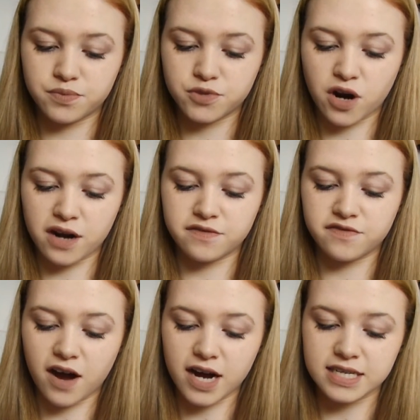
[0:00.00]
try and
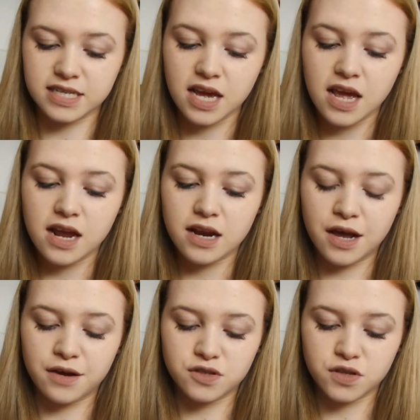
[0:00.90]
find
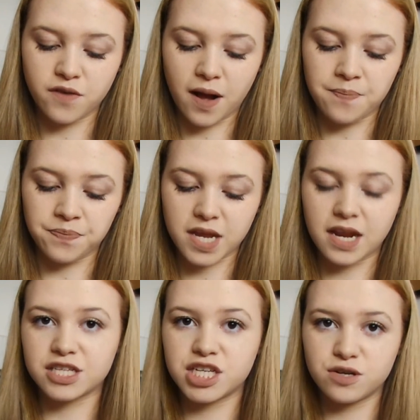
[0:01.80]
loads of
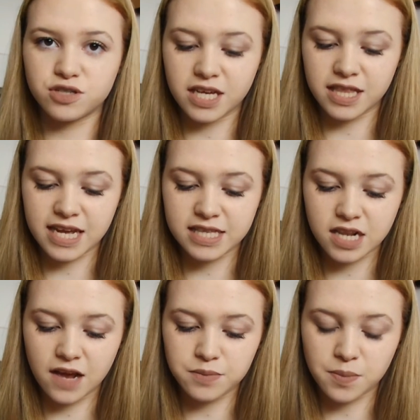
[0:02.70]
like children in the kids
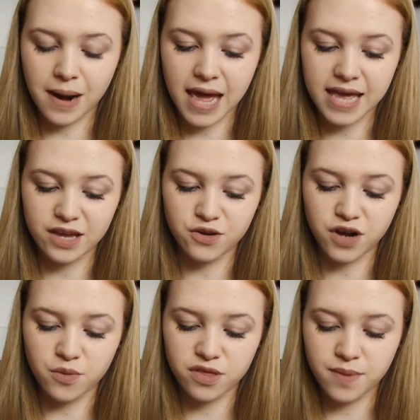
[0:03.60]
club to play
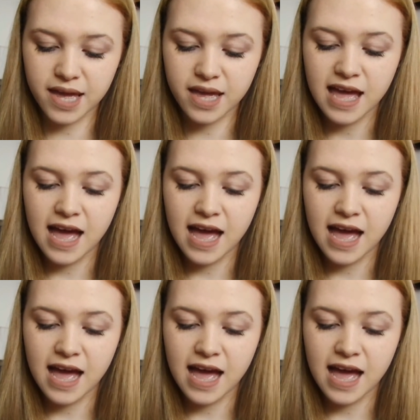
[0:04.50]
Uno with me,